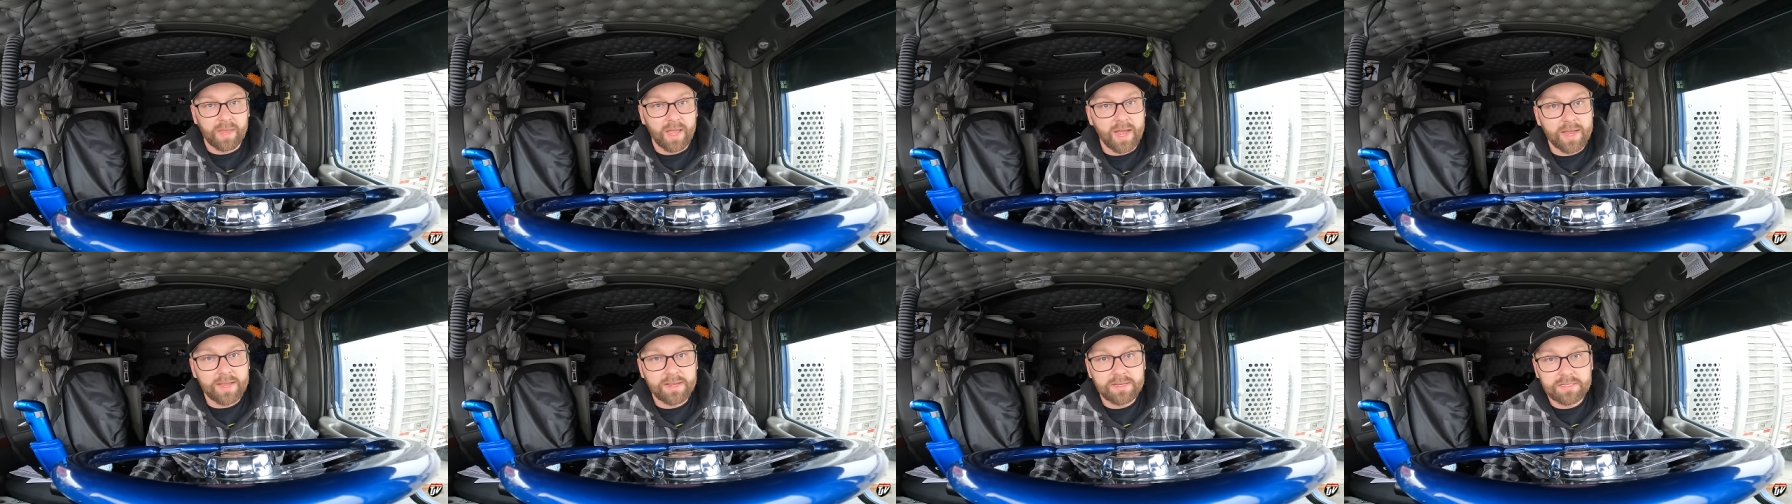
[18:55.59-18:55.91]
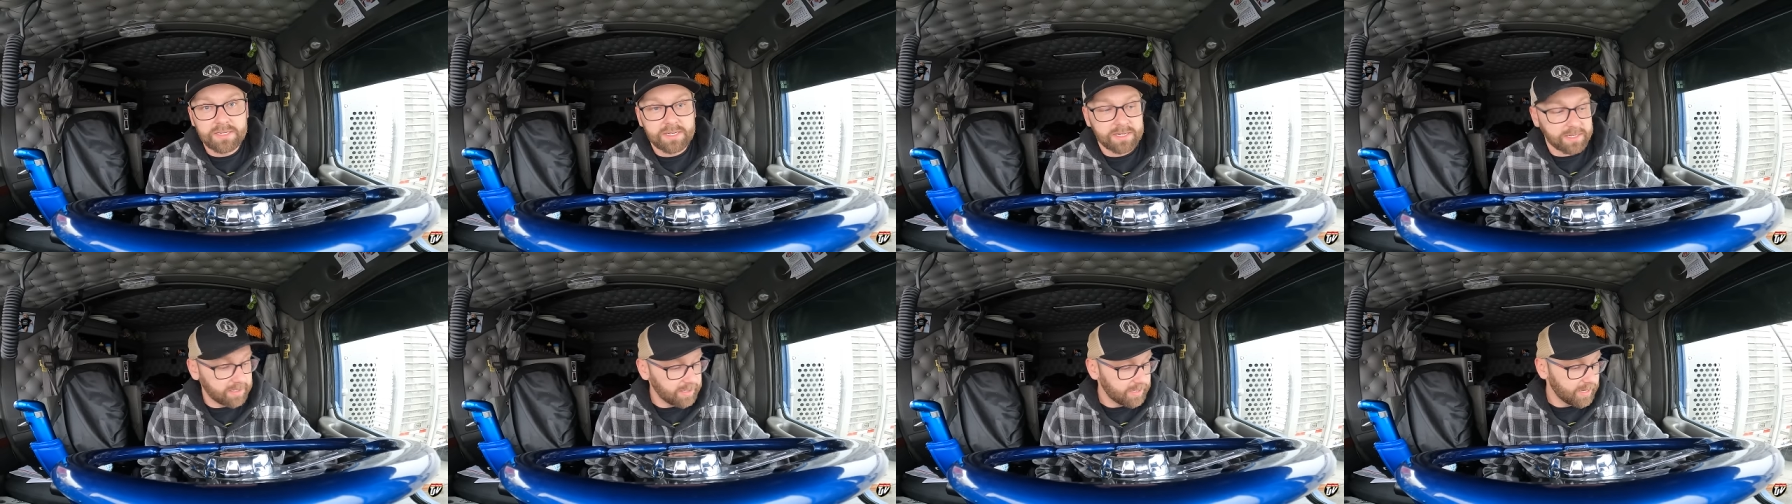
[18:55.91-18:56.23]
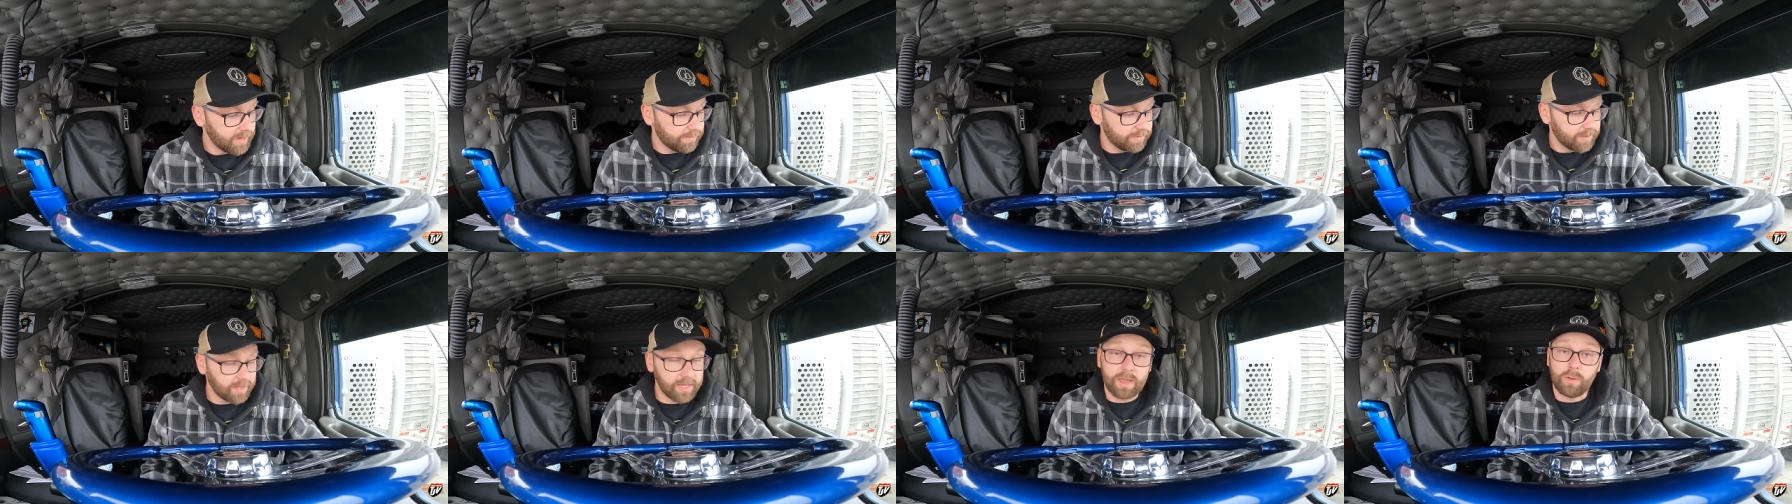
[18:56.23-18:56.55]
I use it to
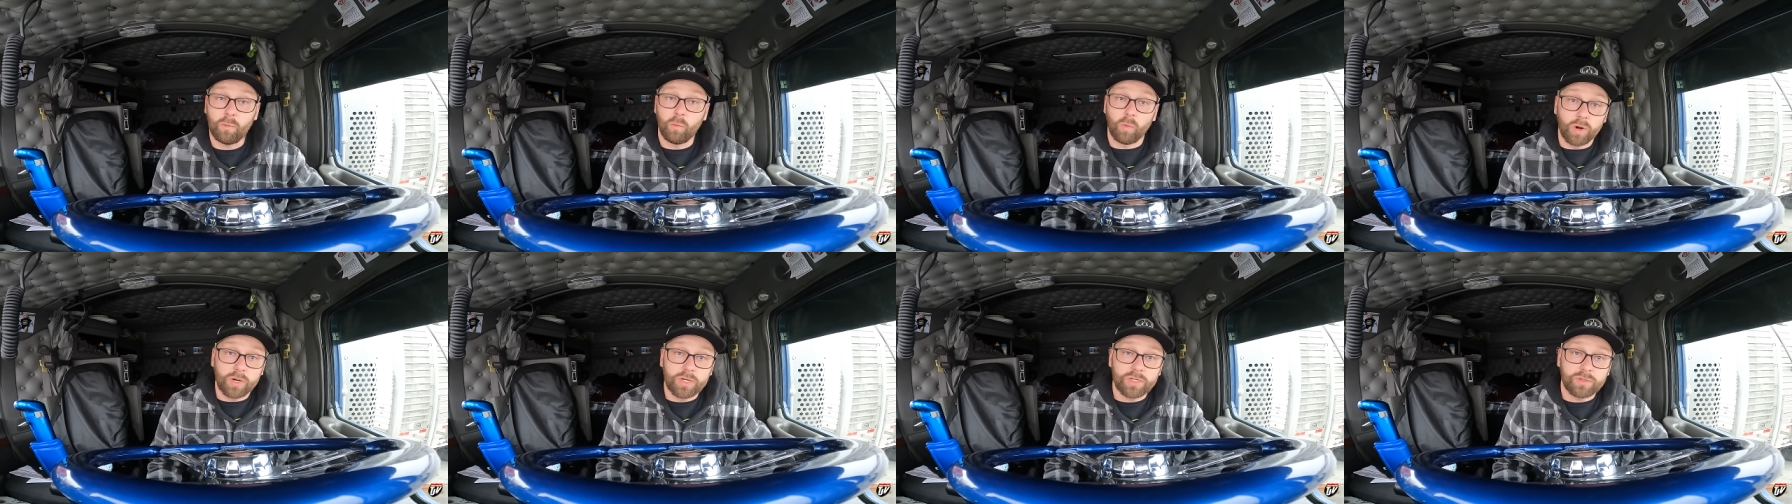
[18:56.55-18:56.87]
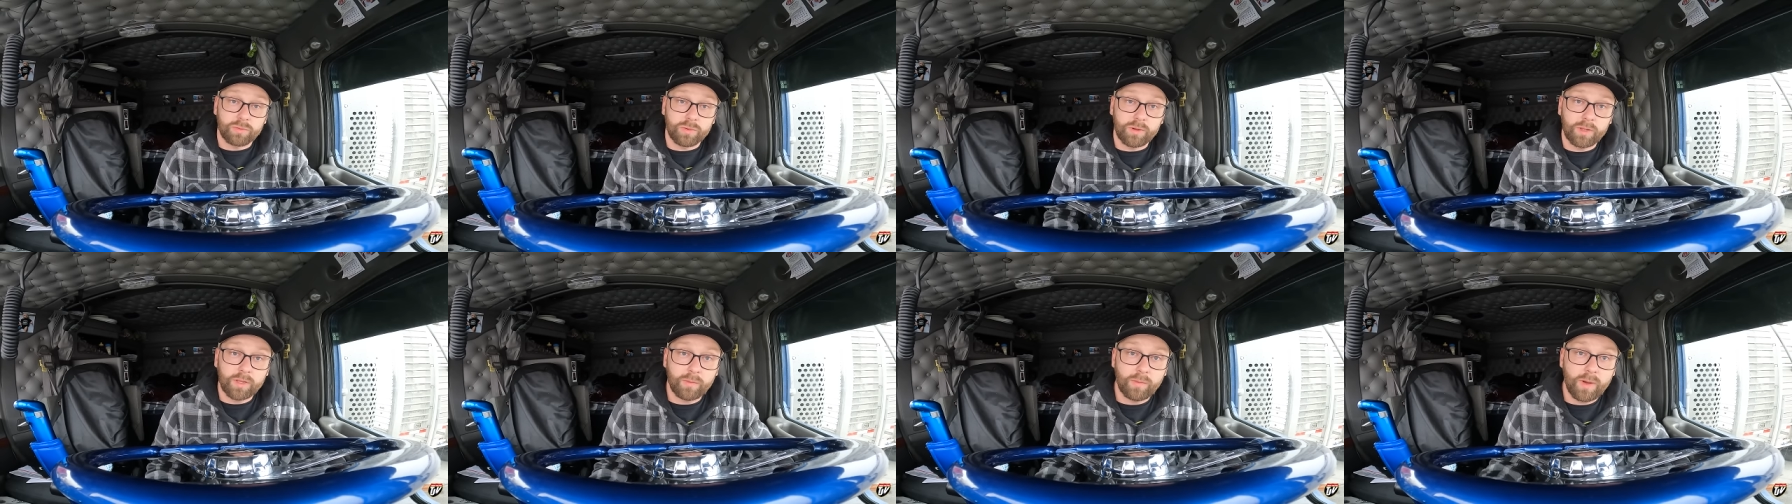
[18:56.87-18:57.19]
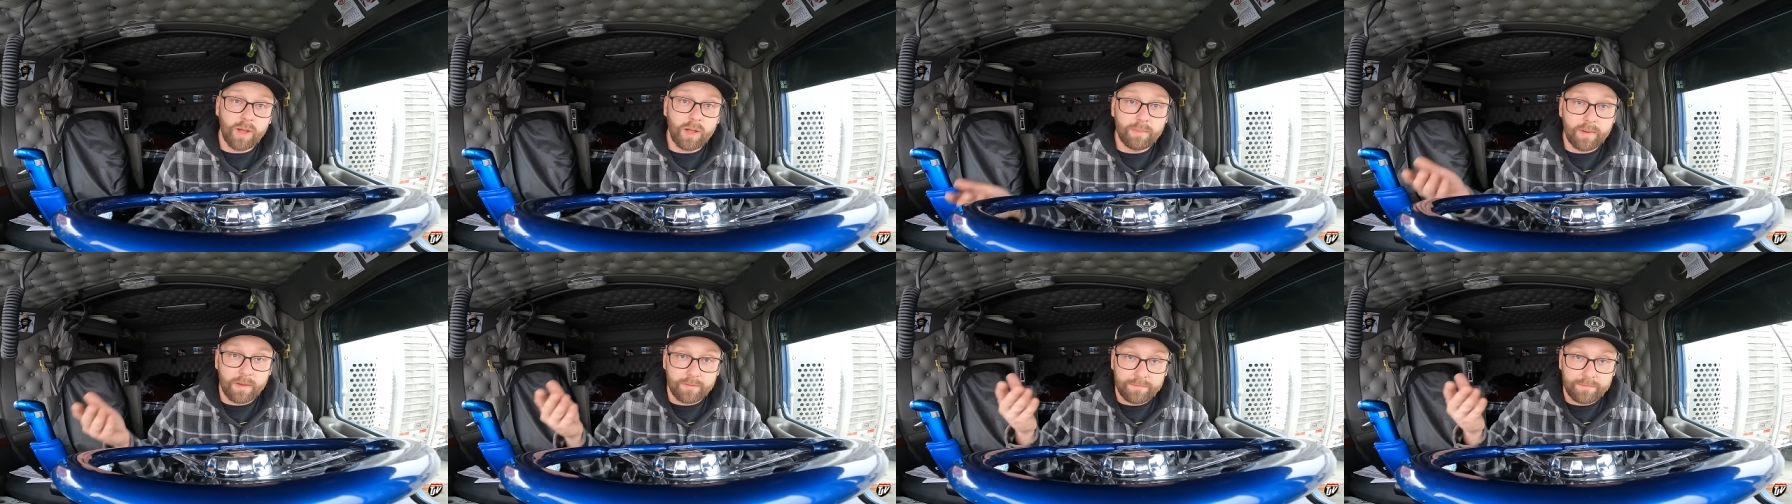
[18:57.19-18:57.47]
clean everything. It works really well.